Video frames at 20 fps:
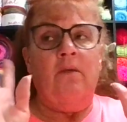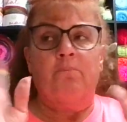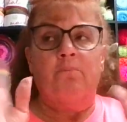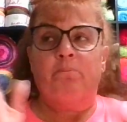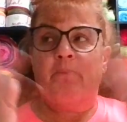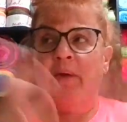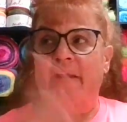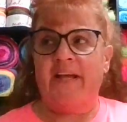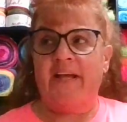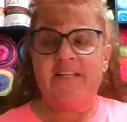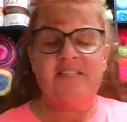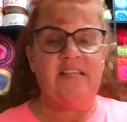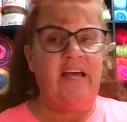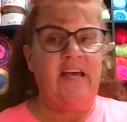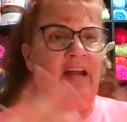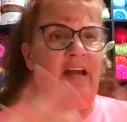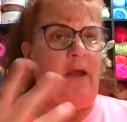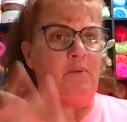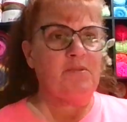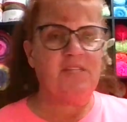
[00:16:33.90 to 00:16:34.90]
but I
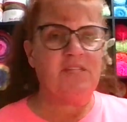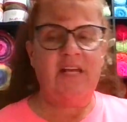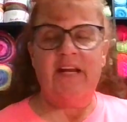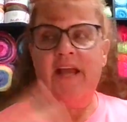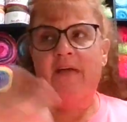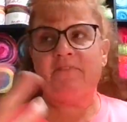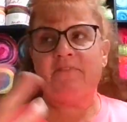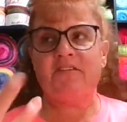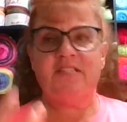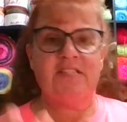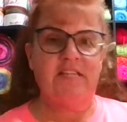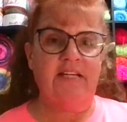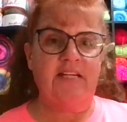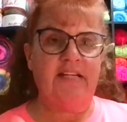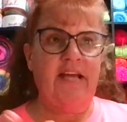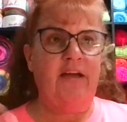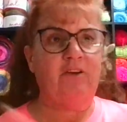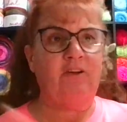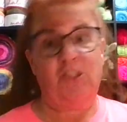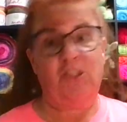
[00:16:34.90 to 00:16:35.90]
said I was going to have to sit
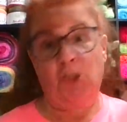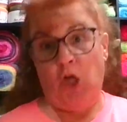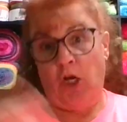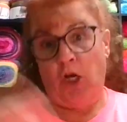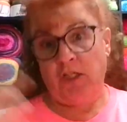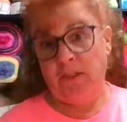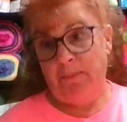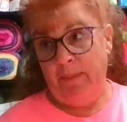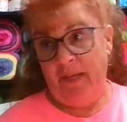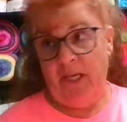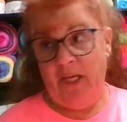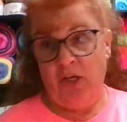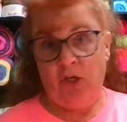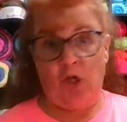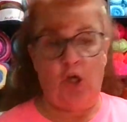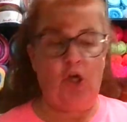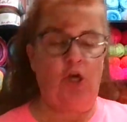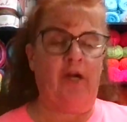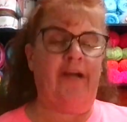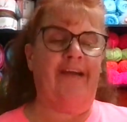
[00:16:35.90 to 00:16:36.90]
down and talk to
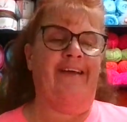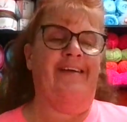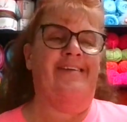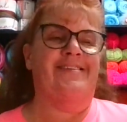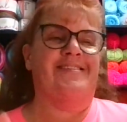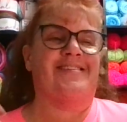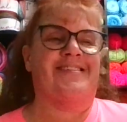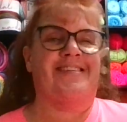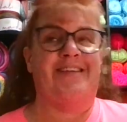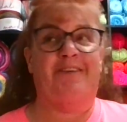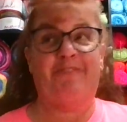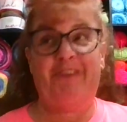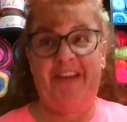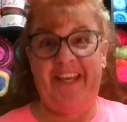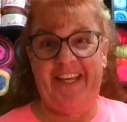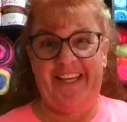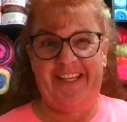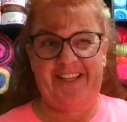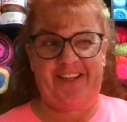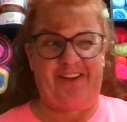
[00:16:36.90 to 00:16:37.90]
Peter and see what
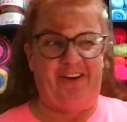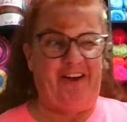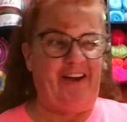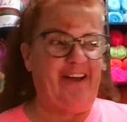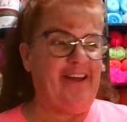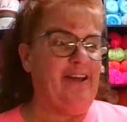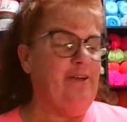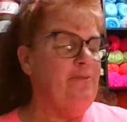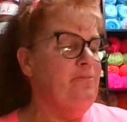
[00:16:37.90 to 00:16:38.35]
he thought.